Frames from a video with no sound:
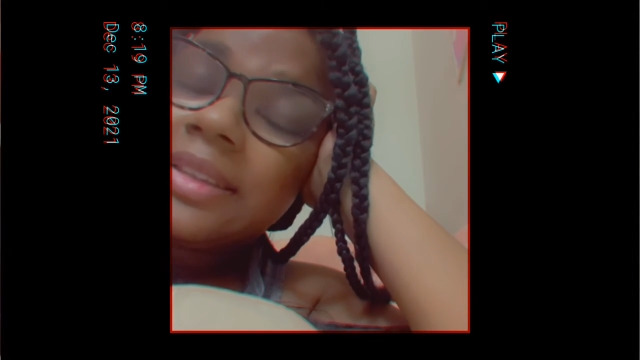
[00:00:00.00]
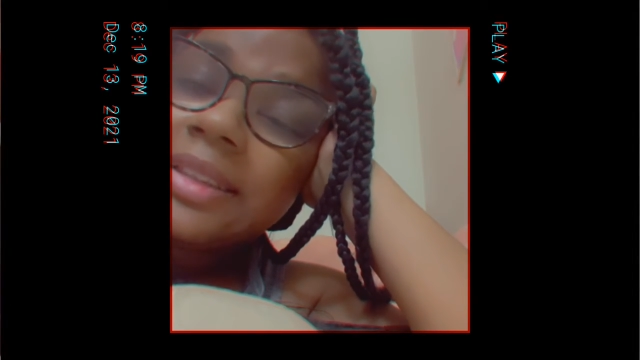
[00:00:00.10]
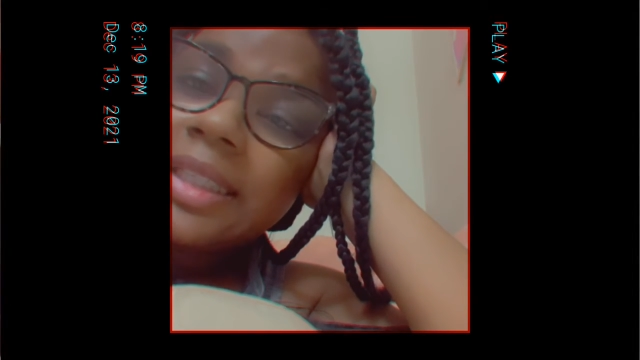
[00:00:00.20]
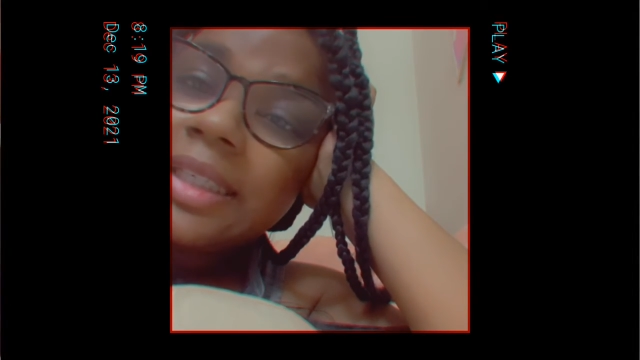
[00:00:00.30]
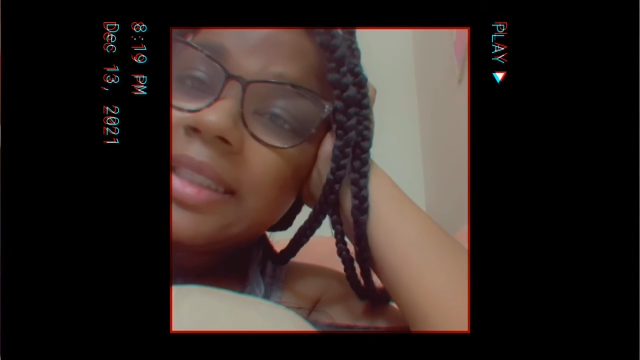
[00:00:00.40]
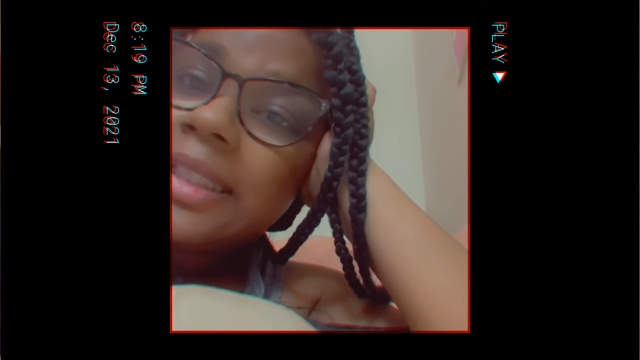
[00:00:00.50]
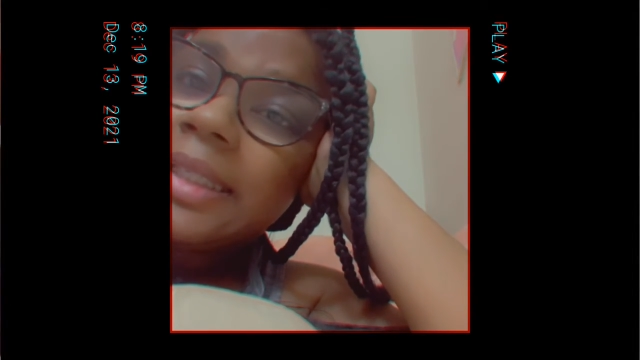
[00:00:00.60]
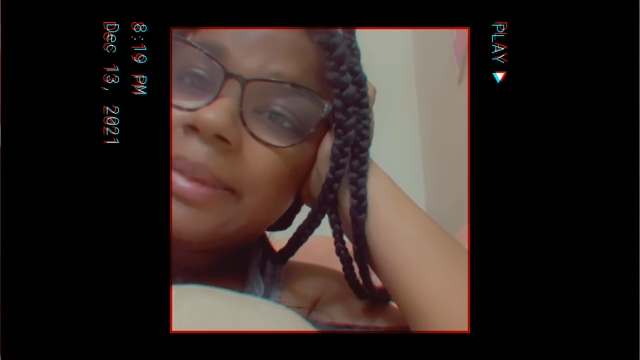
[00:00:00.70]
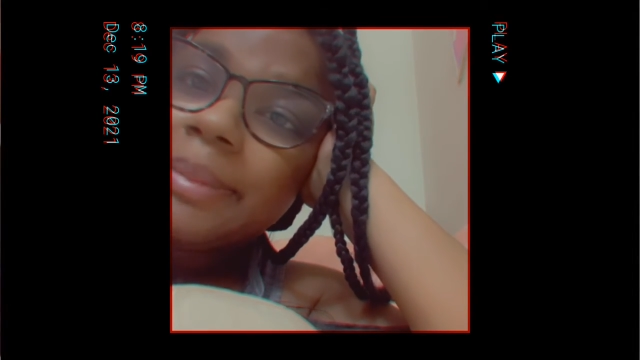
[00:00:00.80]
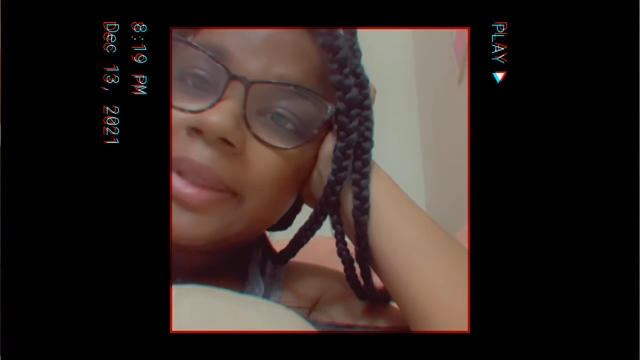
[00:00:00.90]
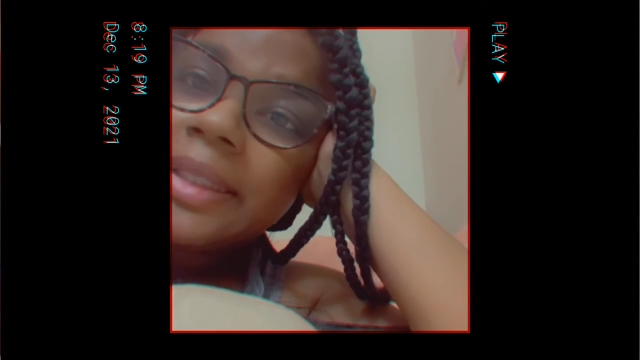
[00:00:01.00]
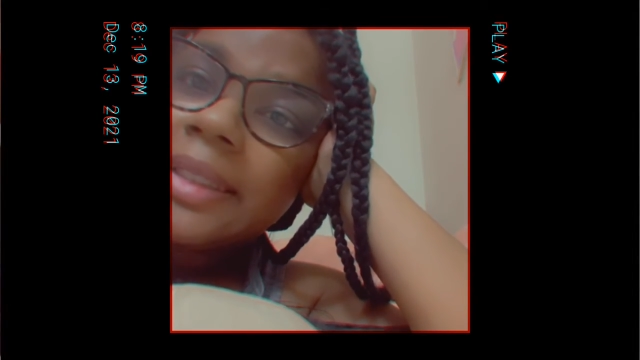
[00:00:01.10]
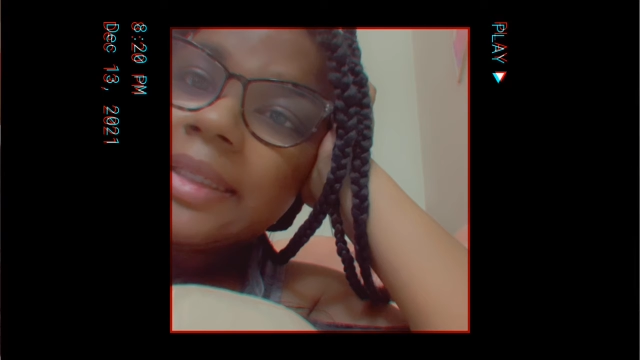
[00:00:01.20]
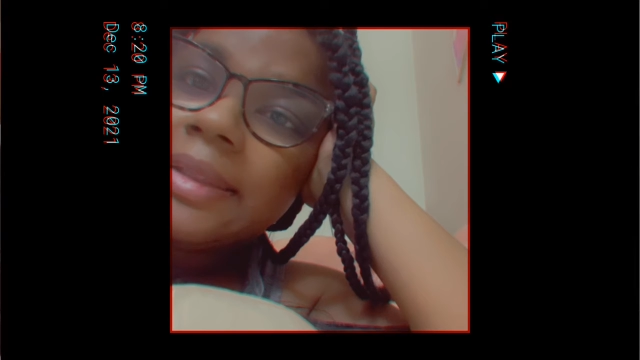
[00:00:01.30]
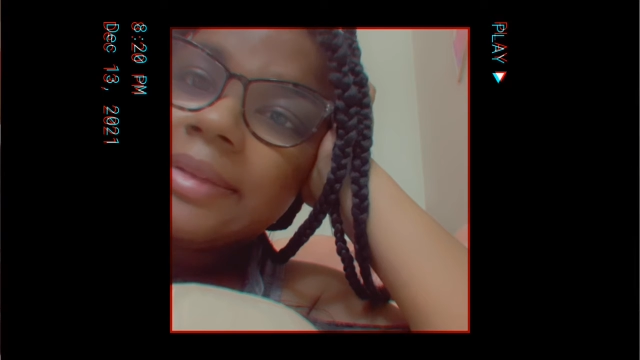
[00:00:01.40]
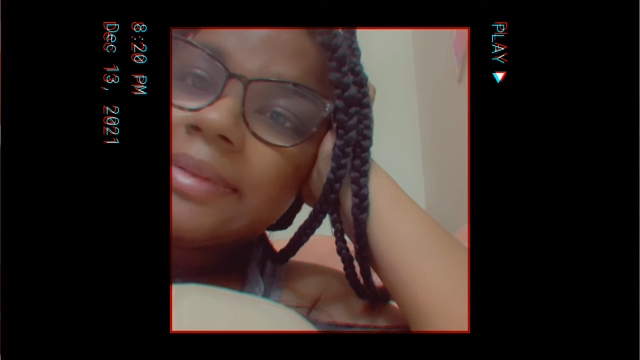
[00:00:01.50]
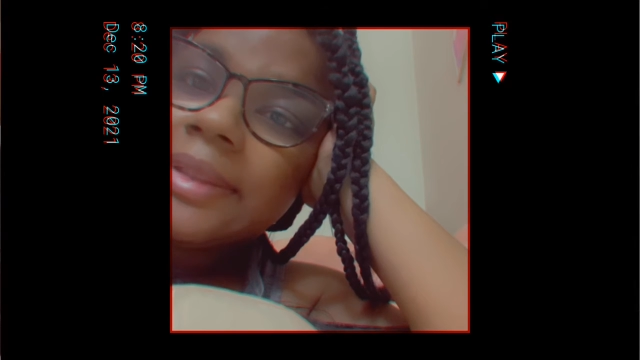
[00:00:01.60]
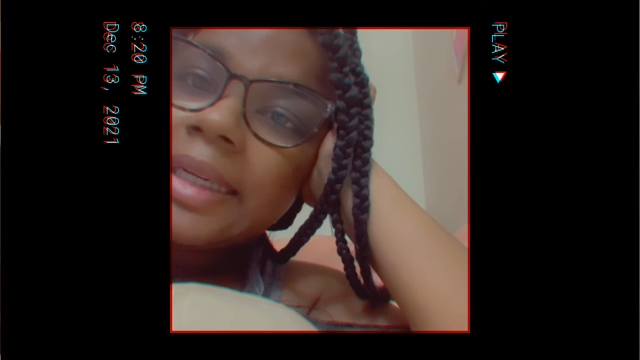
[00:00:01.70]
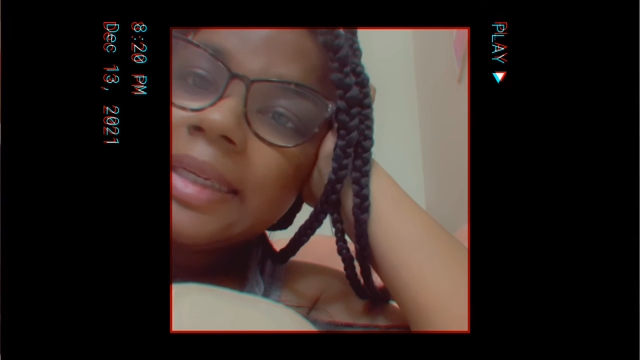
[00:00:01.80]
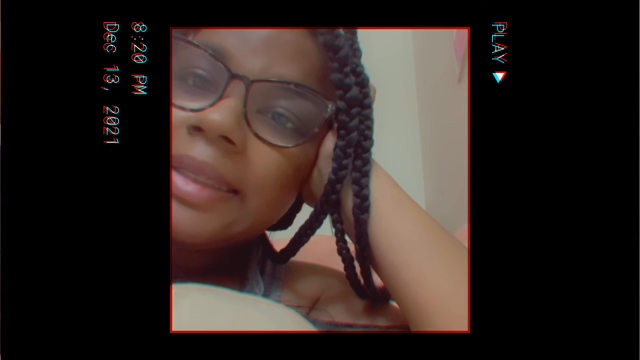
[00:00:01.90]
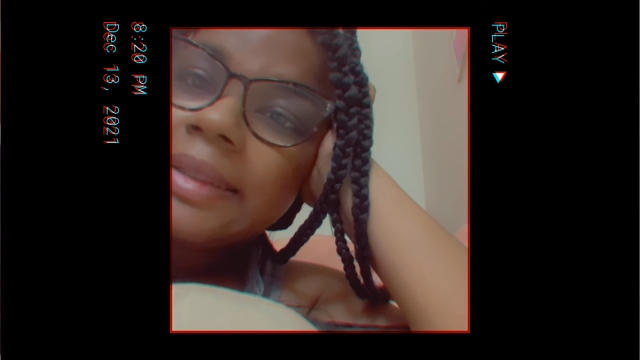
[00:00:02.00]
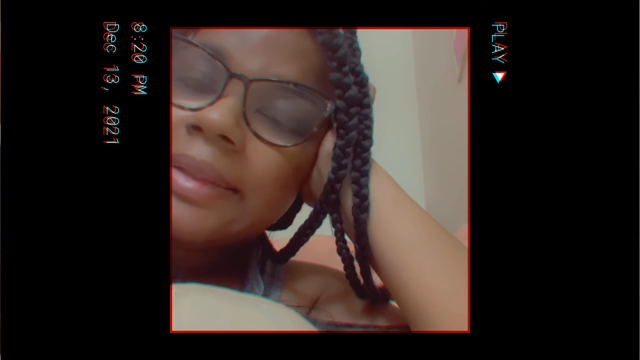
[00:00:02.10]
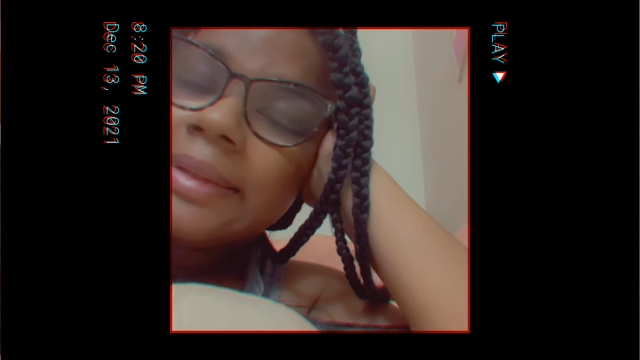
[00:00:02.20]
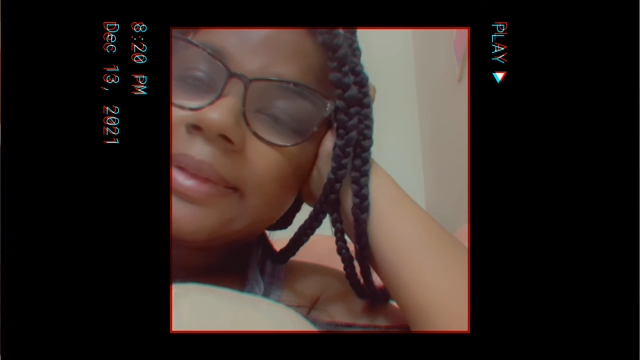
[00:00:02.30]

daily mundane